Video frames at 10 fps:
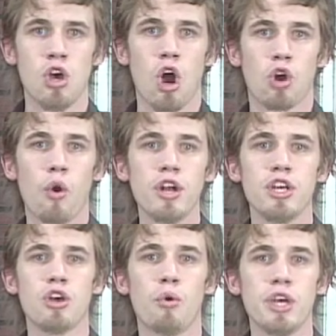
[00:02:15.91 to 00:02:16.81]

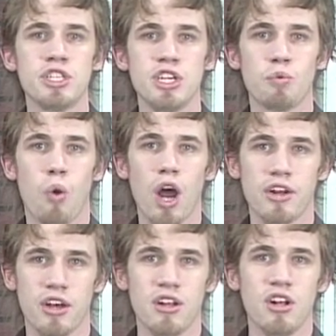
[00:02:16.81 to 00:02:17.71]
According to Yoichi
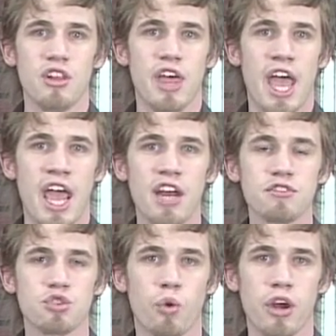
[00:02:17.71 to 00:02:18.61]
Wada, the head of
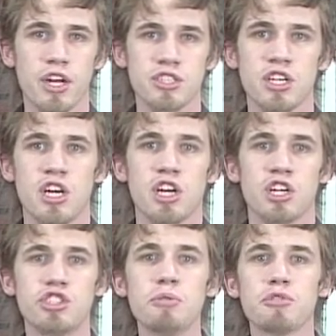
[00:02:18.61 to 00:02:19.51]
Square Enix,
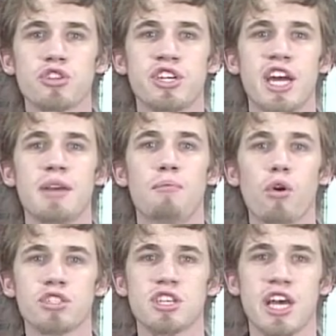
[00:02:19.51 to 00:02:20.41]
consumers are getting
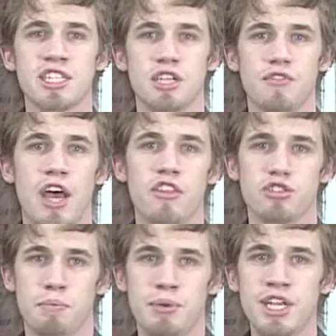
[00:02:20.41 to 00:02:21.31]
more selective, and
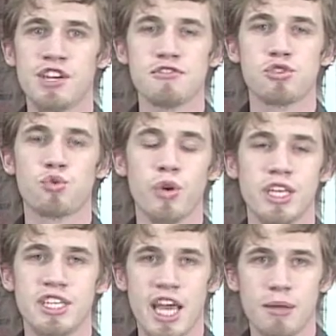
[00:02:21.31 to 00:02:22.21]
there's a big difference
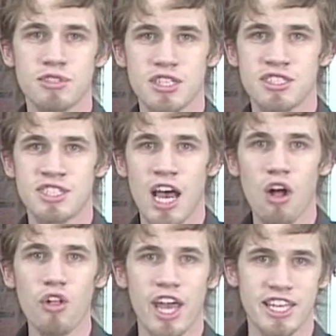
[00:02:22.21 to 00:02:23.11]
between games that
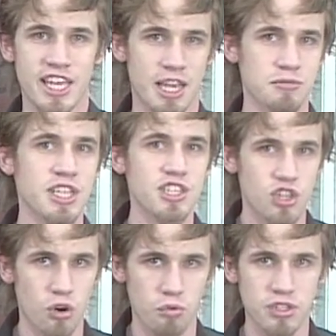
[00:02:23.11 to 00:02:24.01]
sell and games that
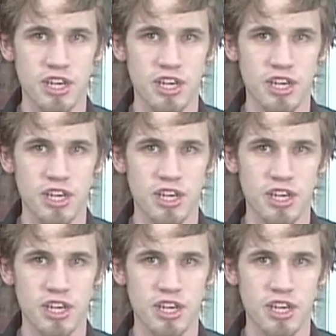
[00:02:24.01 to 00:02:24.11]
don't.